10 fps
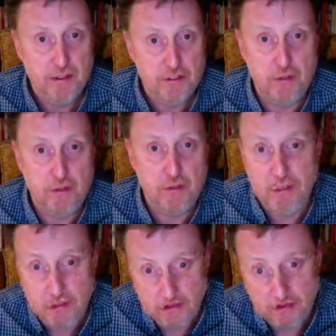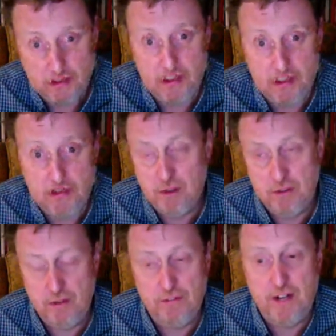So the key, the key
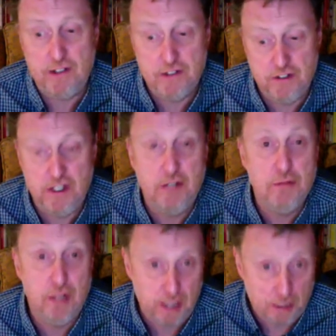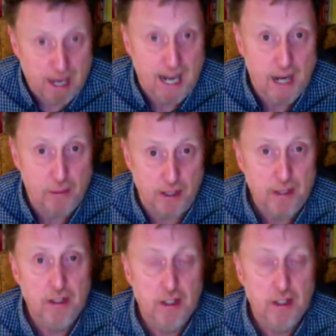factors in it really are power,